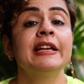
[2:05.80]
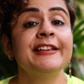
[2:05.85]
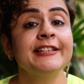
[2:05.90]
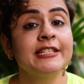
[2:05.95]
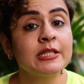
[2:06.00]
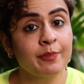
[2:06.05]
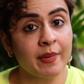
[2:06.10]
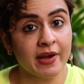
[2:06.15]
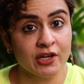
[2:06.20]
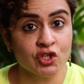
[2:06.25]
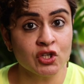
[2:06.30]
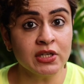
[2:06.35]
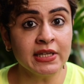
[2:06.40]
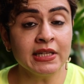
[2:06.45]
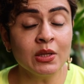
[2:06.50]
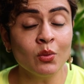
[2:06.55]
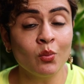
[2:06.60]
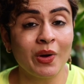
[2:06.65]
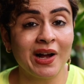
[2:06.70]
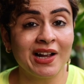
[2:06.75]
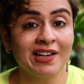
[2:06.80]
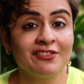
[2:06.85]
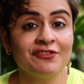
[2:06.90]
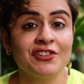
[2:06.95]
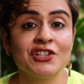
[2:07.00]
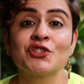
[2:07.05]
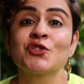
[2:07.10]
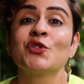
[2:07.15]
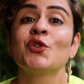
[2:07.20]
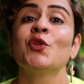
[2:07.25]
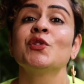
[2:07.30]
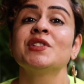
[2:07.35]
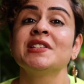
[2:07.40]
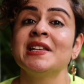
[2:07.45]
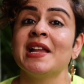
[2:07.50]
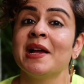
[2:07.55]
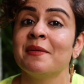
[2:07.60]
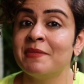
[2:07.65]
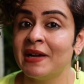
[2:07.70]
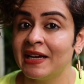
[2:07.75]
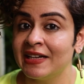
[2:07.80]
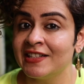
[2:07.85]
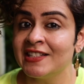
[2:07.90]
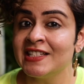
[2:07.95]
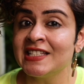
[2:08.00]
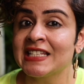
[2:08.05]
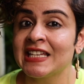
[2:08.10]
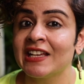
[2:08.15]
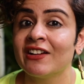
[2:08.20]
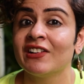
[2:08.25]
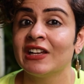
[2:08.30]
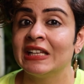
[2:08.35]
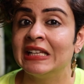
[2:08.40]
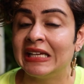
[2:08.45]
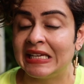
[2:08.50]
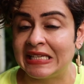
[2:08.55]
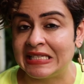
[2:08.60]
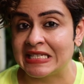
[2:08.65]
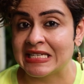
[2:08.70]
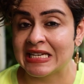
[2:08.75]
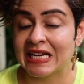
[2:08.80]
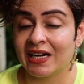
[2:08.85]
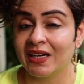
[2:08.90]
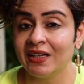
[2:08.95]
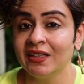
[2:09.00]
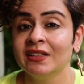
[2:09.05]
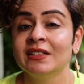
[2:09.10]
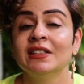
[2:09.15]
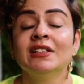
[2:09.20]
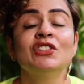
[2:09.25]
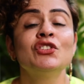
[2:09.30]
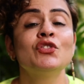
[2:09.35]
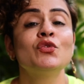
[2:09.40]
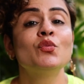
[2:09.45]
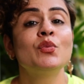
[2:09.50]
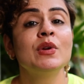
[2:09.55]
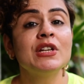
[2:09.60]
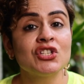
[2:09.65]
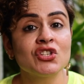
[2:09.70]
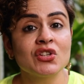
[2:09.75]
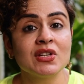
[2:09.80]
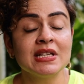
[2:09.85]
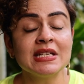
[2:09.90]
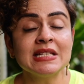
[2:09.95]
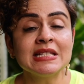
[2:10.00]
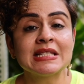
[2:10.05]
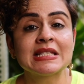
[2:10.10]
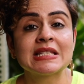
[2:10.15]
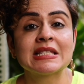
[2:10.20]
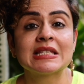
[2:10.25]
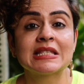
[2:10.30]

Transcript: especially the one which grows in abundance here in India, which is